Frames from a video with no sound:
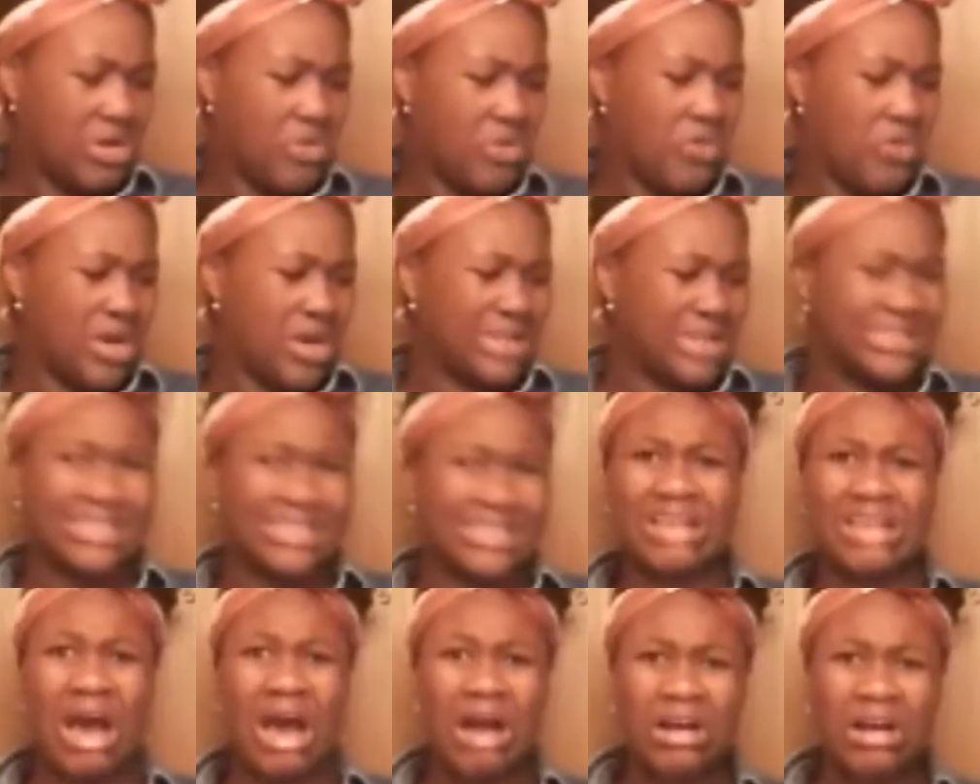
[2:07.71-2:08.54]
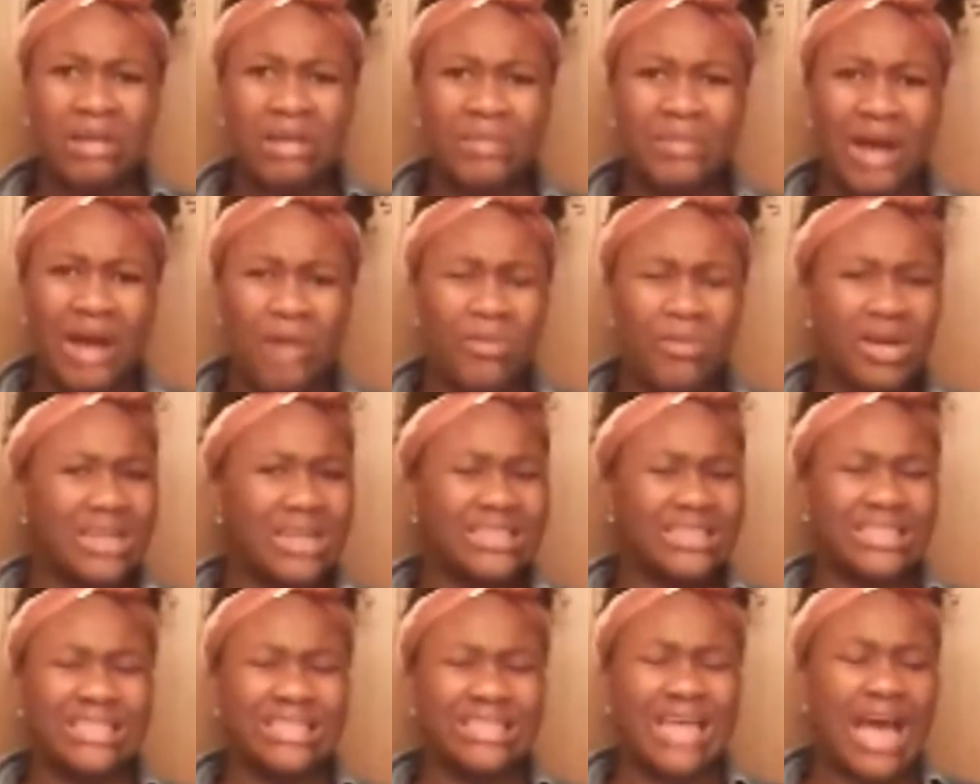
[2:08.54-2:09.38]
What is he talking about? What
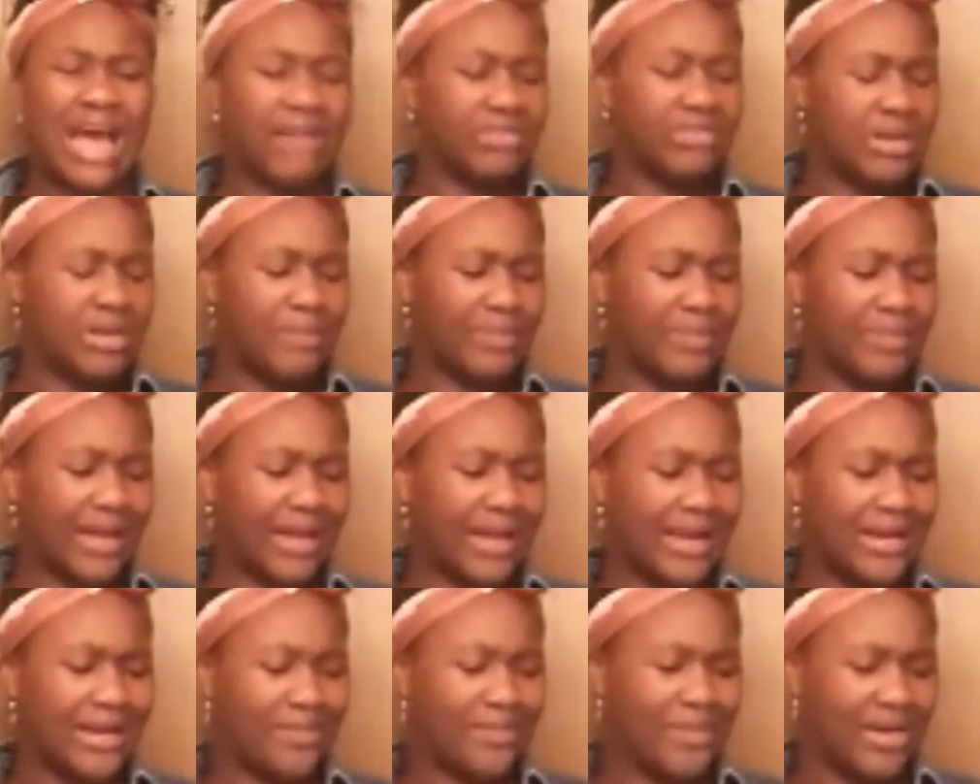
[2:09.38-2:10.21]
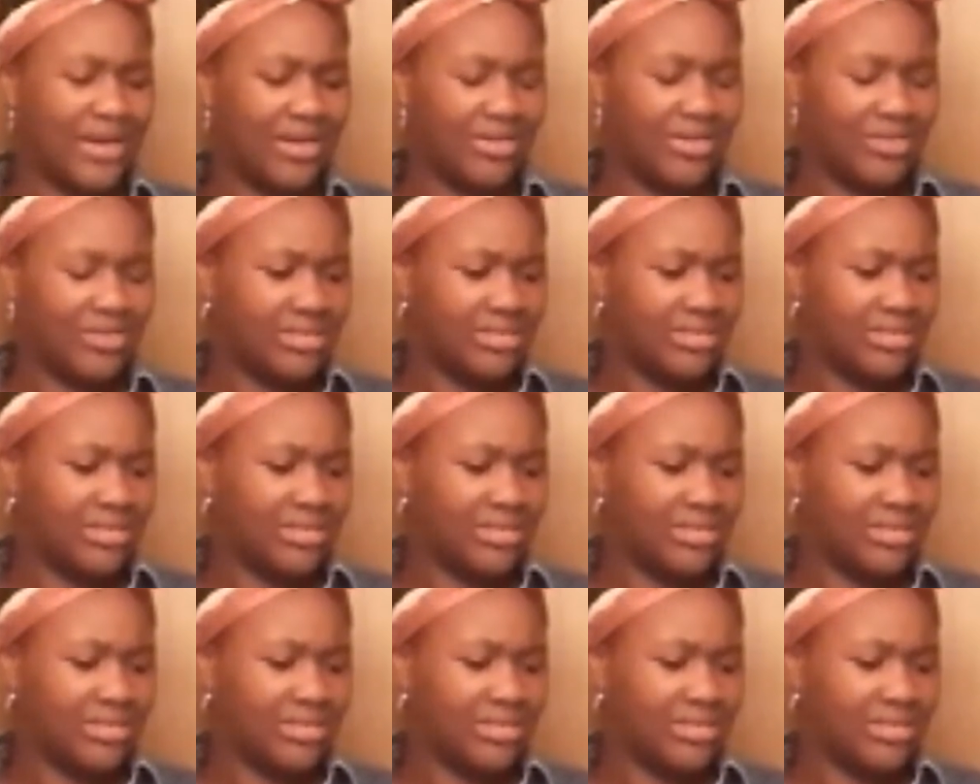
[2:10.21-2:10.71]
does he have to complain about?